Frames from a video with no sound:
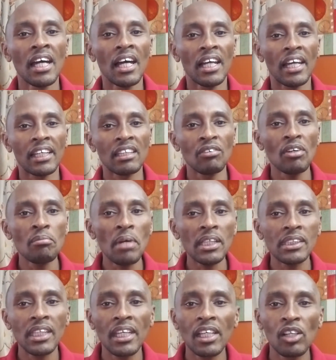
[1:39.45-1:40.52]
Like the famous
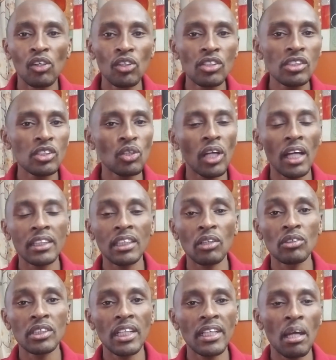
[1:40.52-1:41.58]
saying goes, you can't
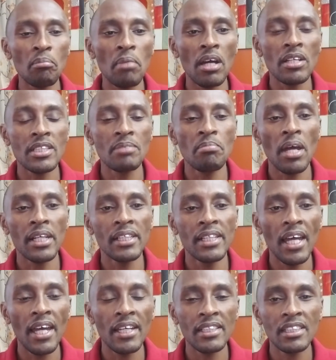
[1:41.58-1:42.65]
outtrain a bad
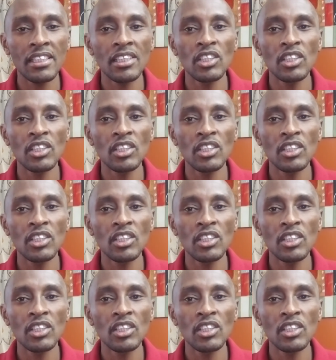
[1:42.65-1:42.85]
diet.